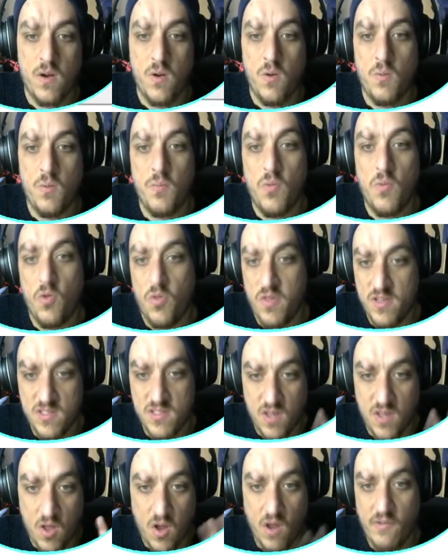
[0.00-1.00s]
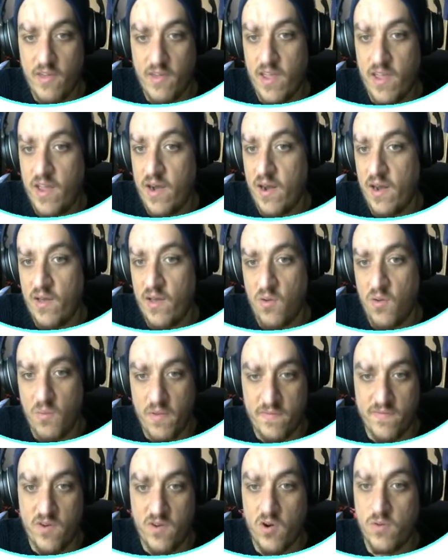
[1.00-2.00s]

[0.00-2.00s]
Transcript: But this will all have it in, and it will be fun,